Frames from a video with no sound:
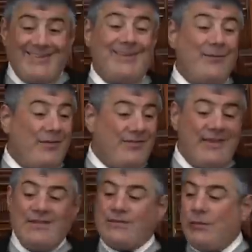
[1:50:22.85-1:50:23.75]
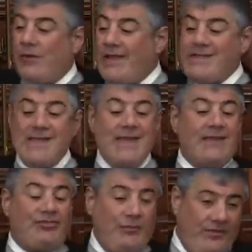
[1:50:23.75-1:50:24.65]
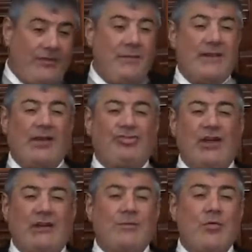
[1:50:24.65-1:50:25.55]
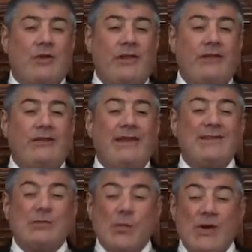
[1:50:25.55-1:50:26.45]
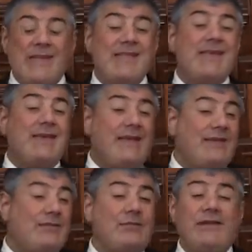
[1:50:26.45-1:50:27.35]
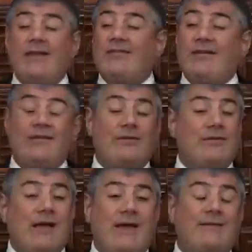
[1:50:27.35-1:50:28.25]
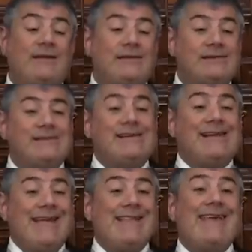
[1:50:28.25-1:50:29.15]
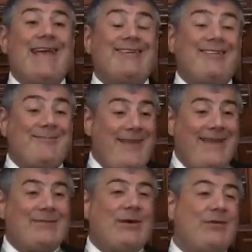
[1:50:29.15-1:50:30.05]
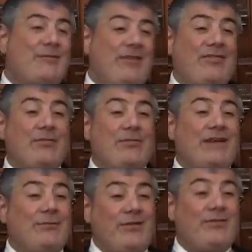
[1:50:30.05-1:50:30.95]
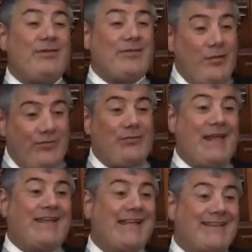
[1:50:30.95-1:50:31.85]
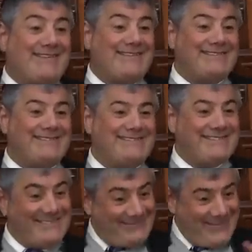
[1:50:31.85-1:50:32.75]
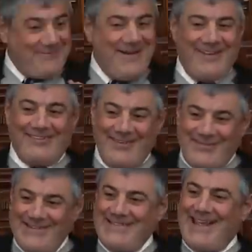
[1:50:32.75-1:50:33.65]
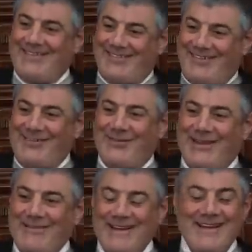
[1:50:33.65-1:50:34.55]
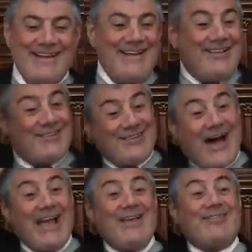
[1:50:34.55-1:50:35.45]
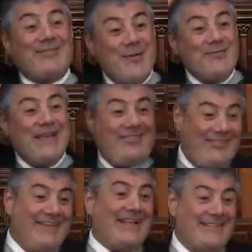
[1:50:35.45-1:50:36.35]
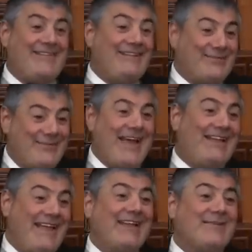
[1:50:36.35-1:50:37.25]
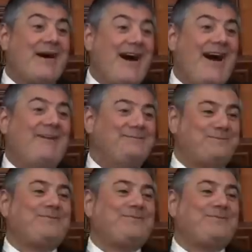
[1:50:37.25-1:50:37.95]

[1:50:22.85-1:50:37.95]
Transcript: She was into reading. She was in a midrashia in Brooklyn, into reading, into this, into that. In the end, she married one of my students, was, was also like that. Mamash, even that, shidduchim. So I assume they sit until today and learn Gemara.